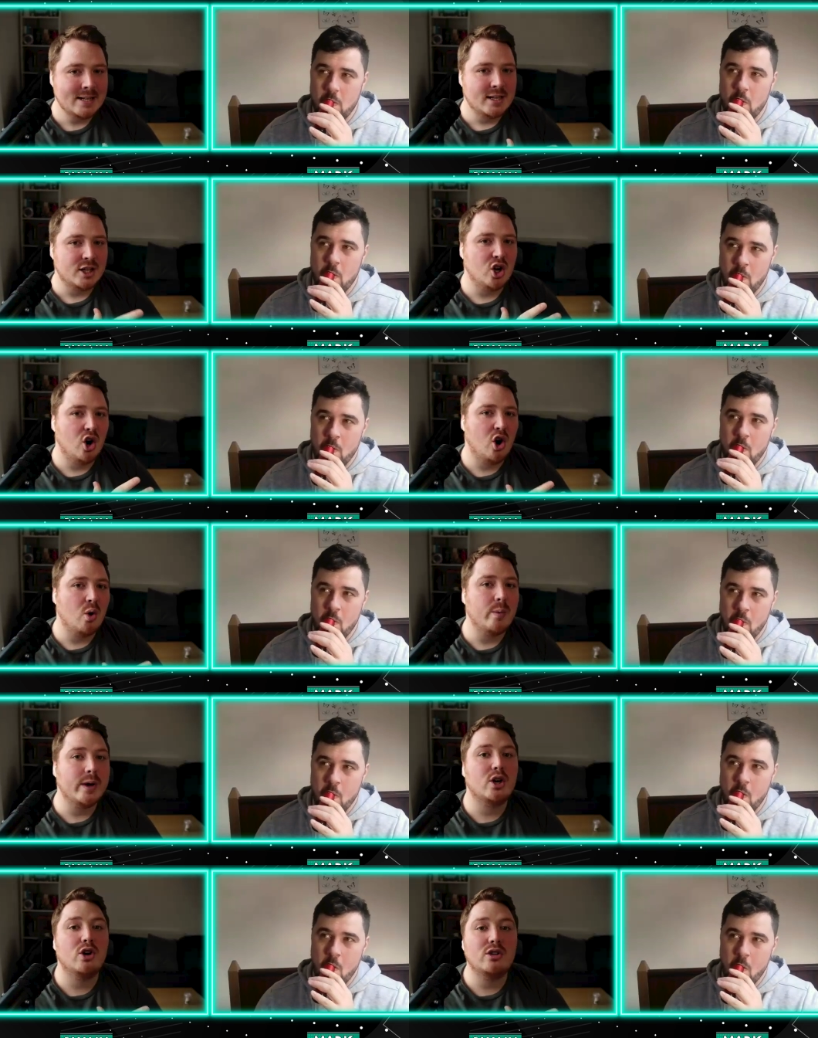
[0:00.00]
Speaker 1: you know, and
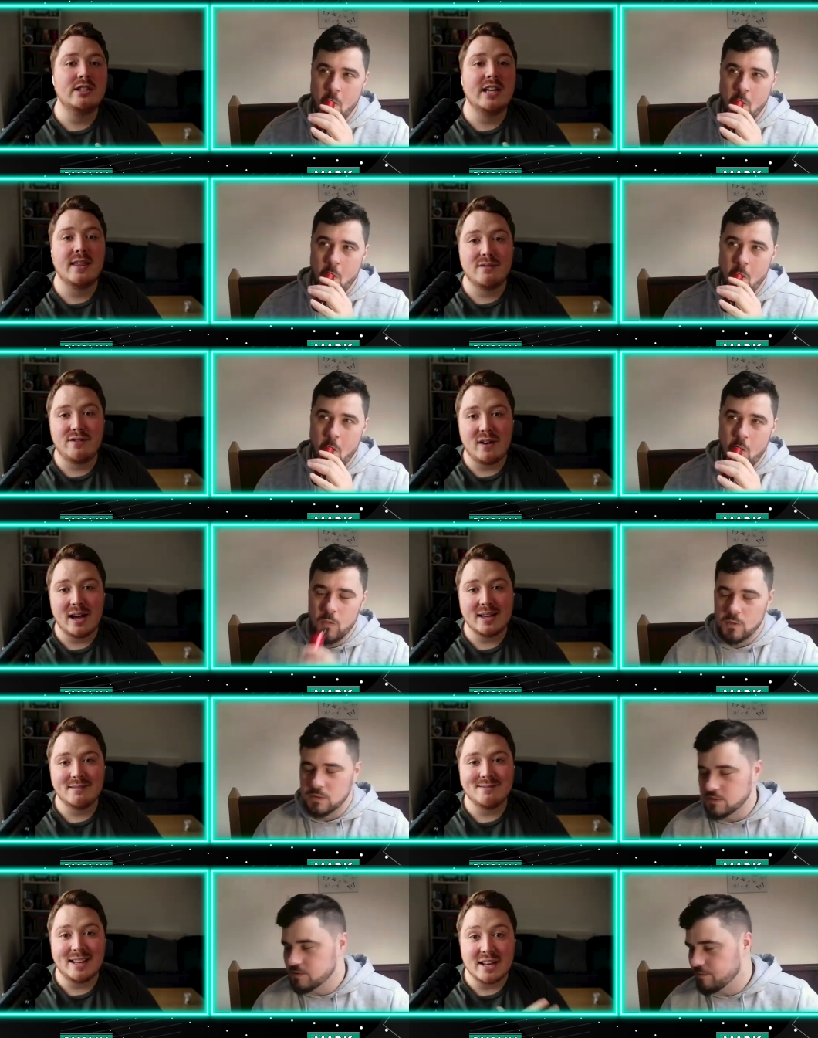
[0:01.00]
we could get the
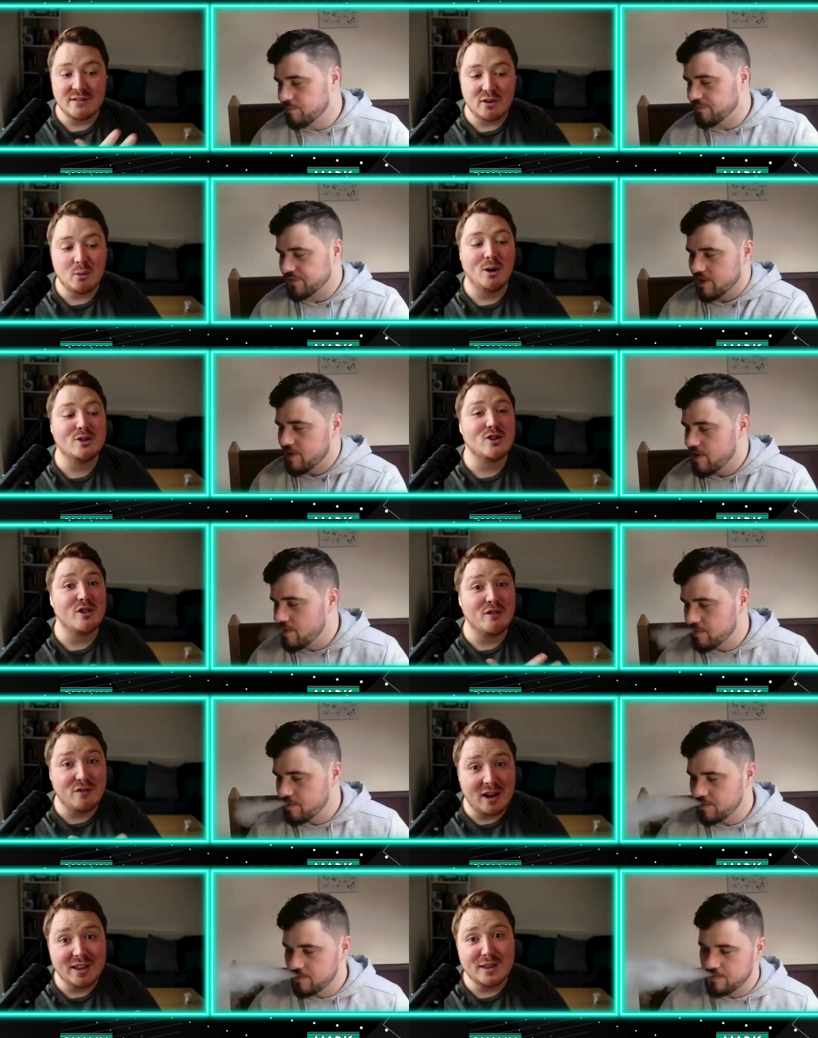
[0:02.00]
fight that never was or the
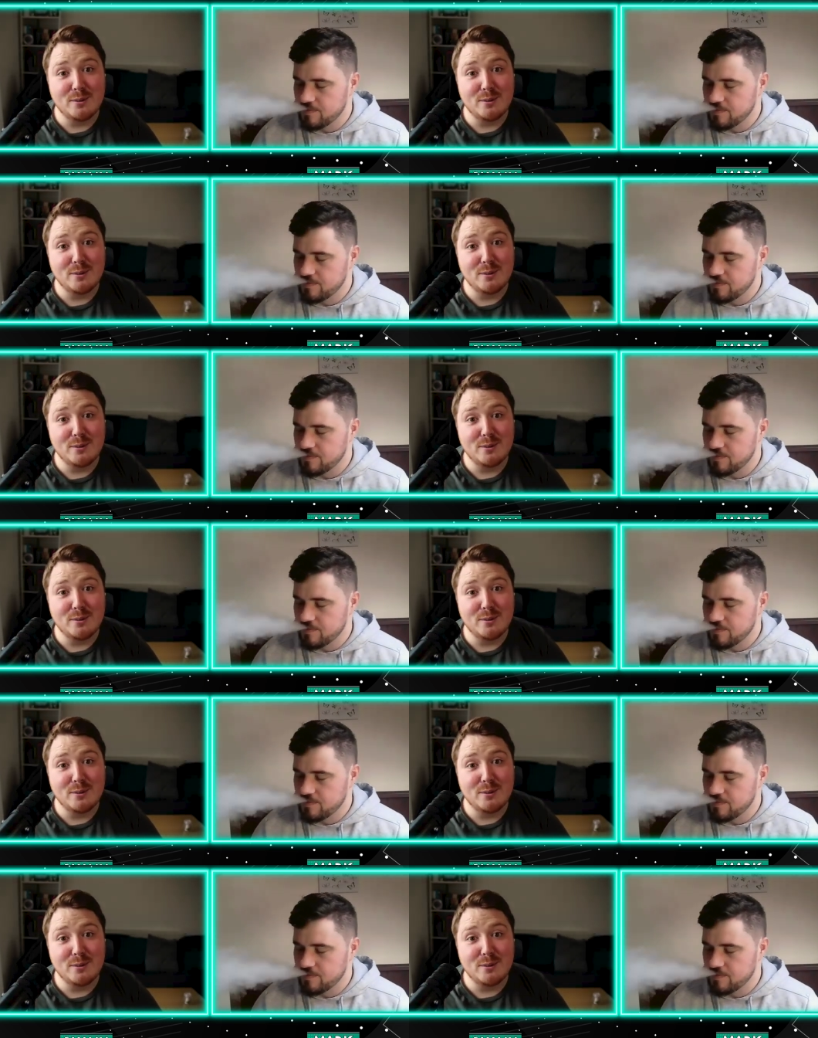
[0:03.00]
fight that